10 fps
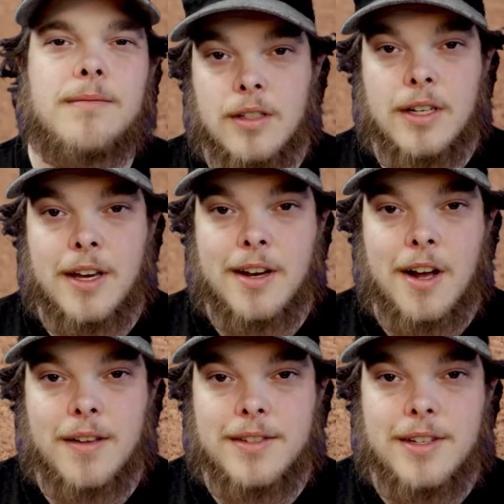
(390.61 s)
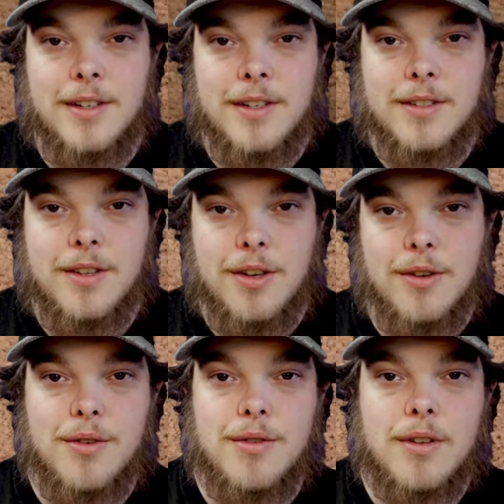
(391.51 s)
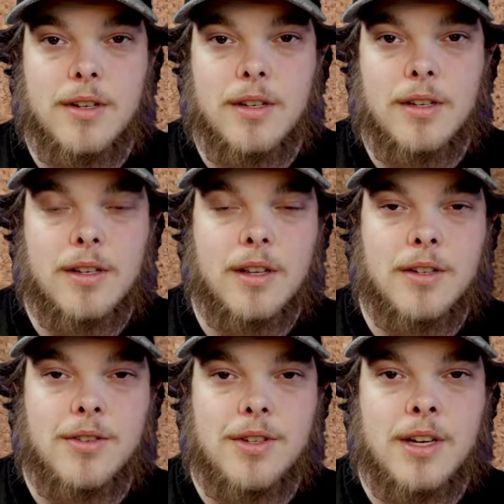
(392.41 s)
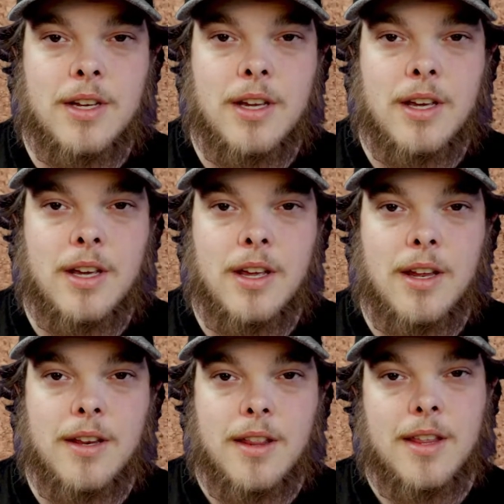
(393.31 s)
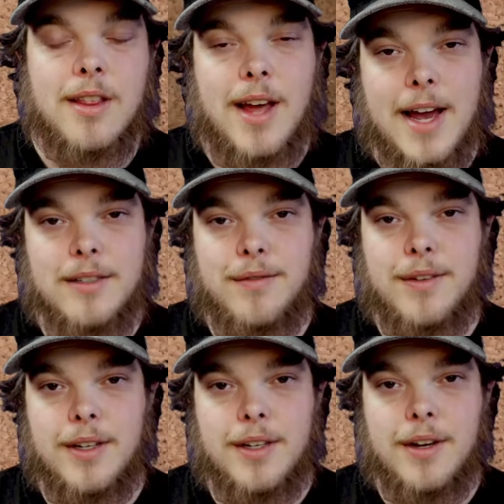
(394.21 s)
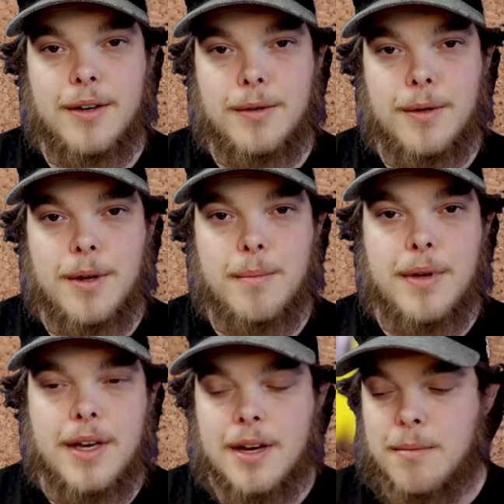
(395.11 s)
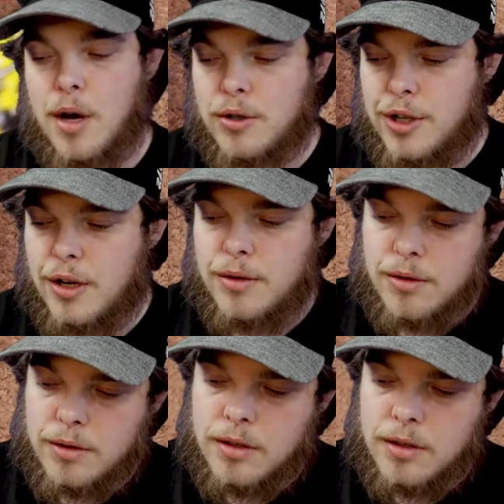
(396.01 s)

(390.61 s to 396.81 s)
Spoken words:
To kick off Series 2, you've seen in the last video, Pika Mojo.